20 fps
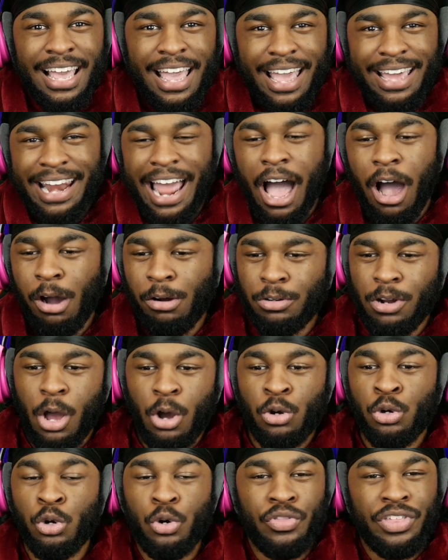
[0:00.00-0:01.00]
and I don't
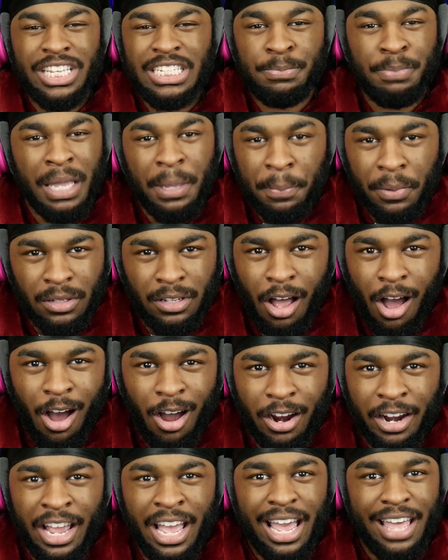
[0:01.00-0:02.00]
know who these people
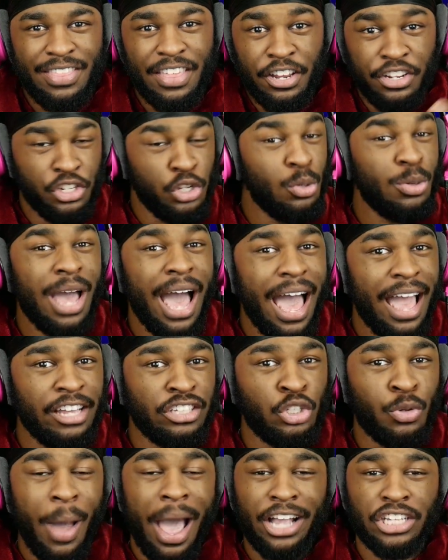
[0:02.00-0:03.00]
are, then you
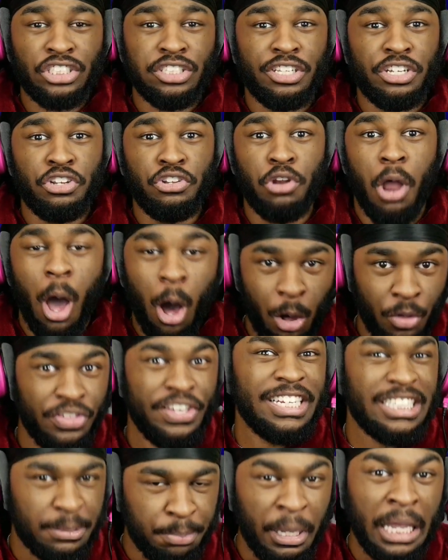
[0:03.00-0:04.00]
guys who actually know
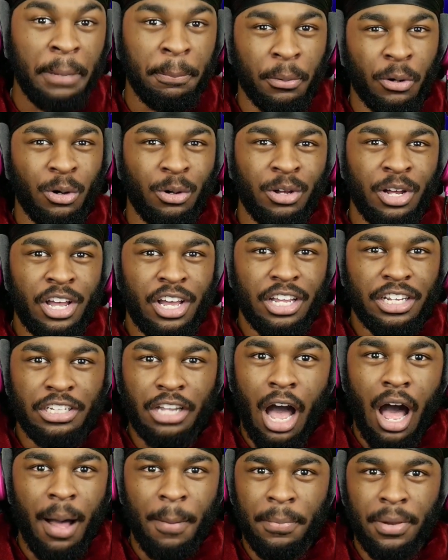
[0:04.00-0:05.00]
these people,
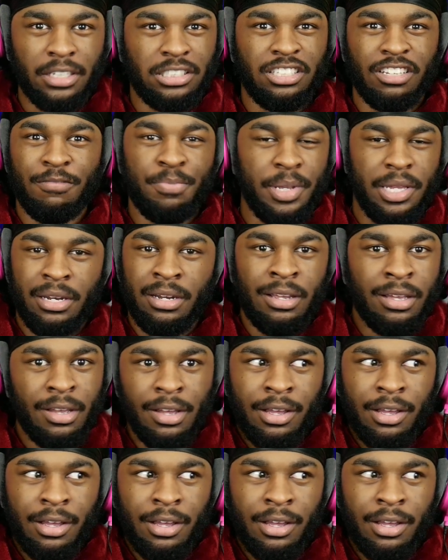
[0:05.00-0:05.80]
y'all must have been